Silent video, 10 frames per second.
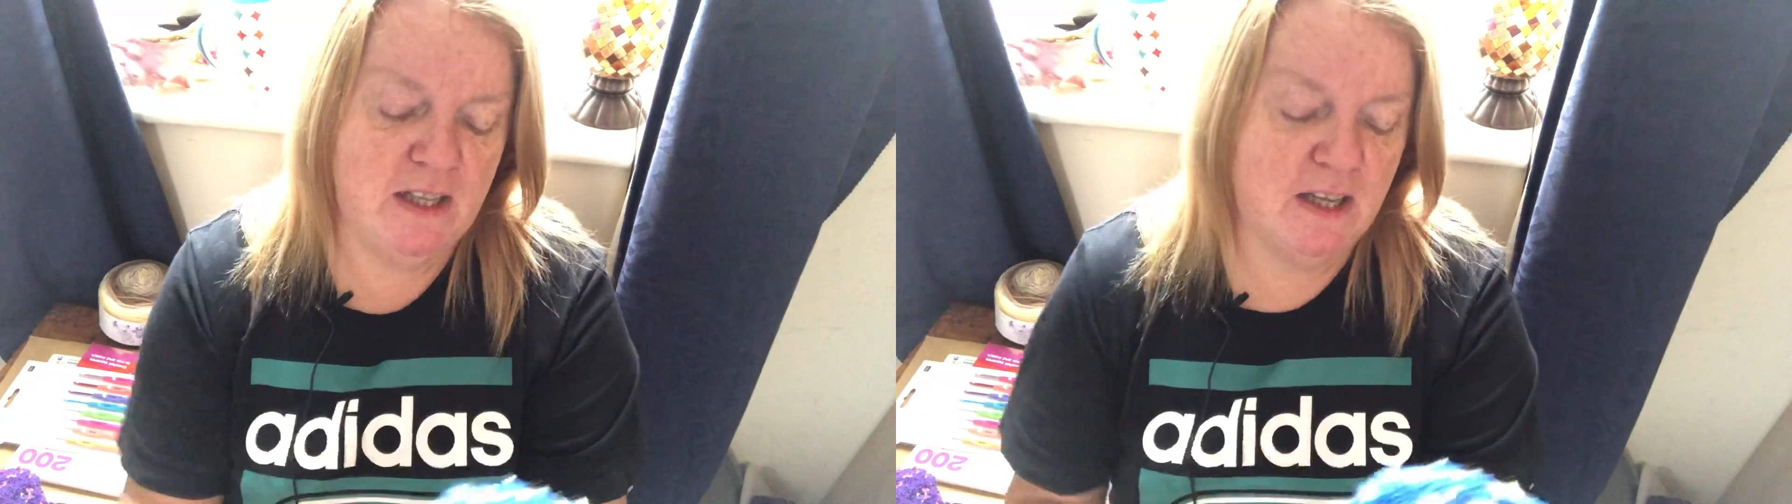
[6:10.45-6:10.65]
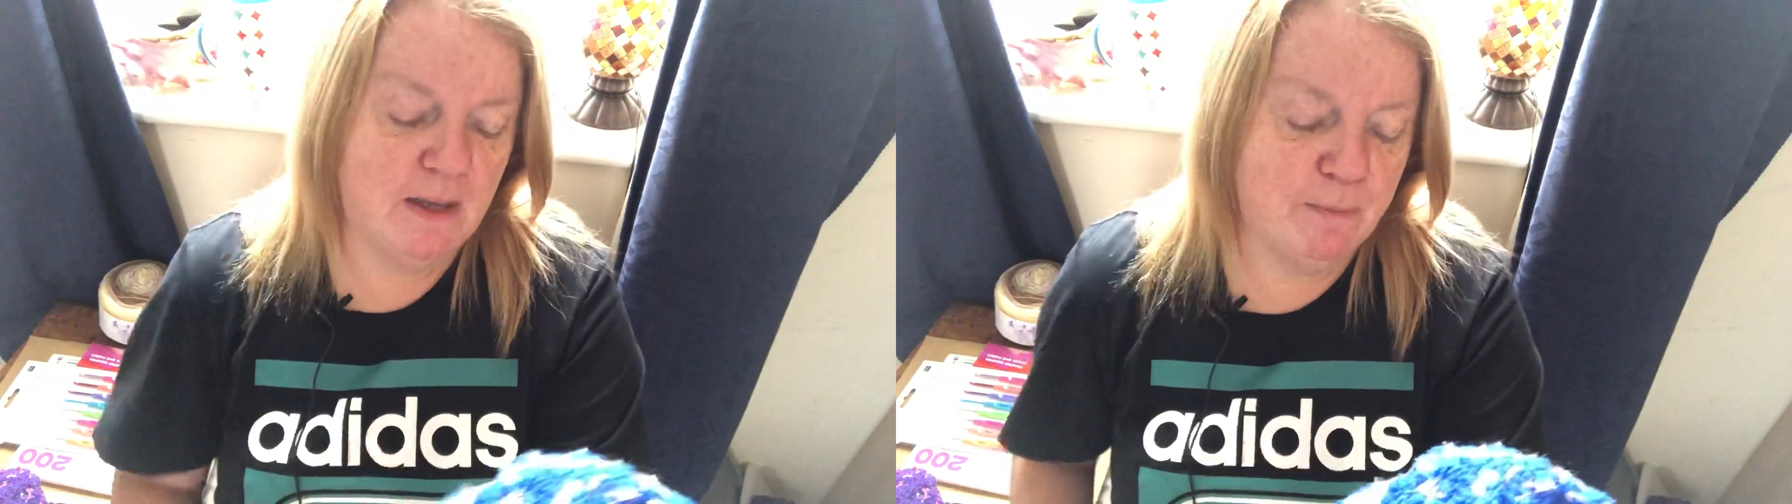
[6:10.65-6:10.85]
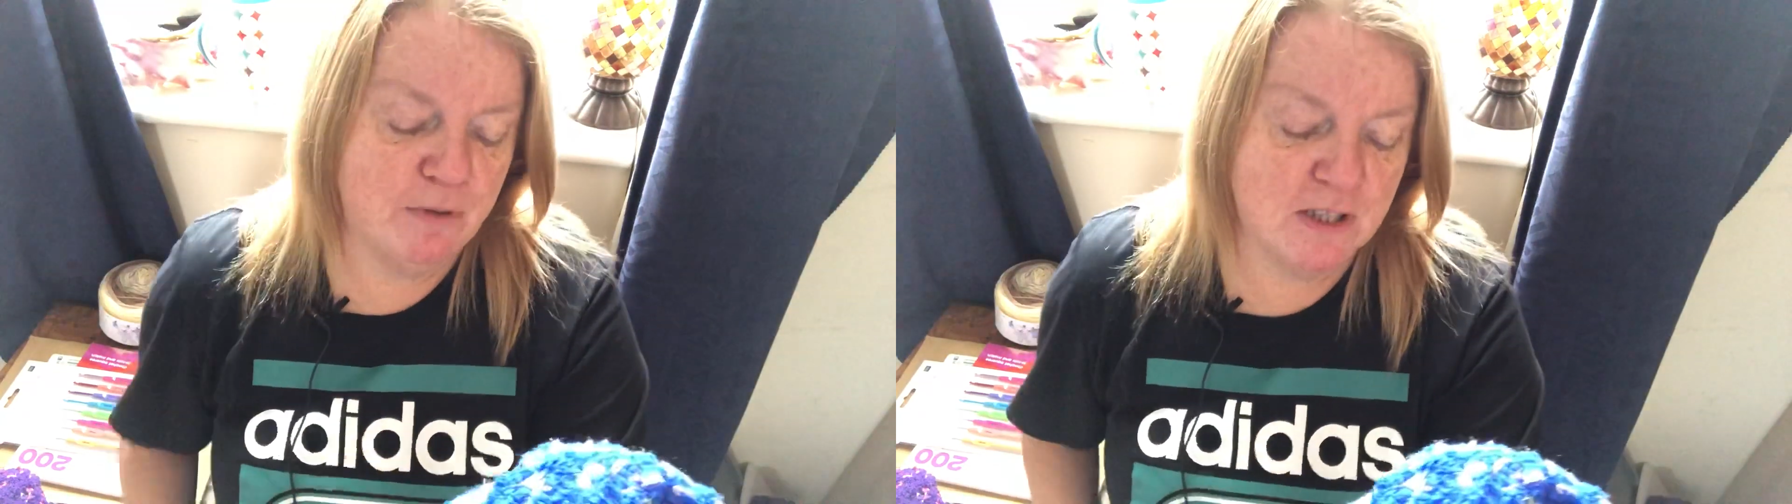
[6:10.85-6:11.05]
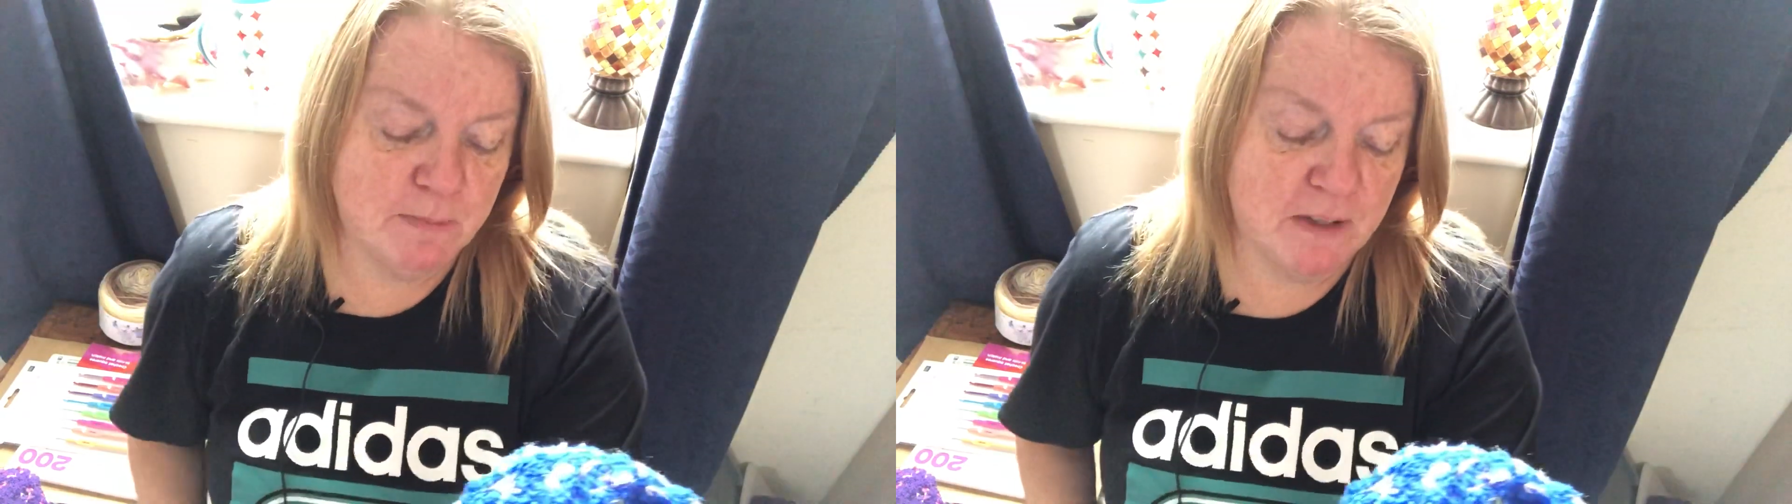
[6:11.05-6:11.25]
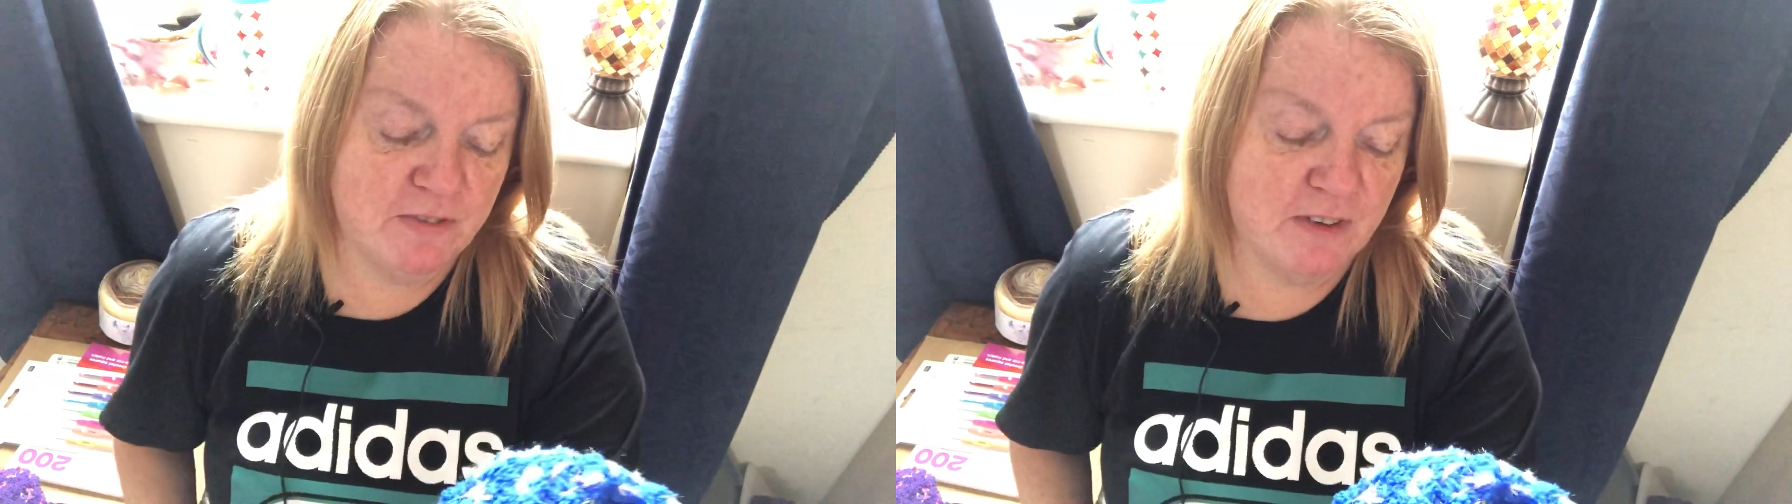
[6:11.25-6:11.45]
that impressed
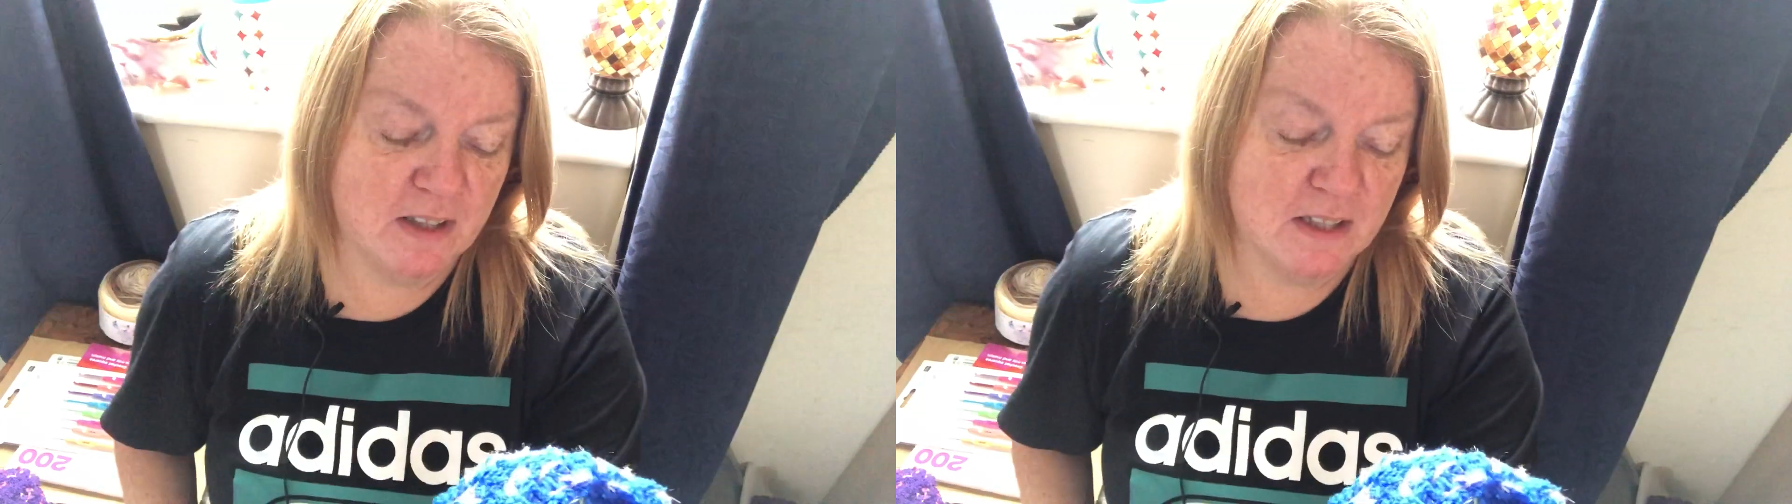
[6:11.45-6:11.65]
by the fact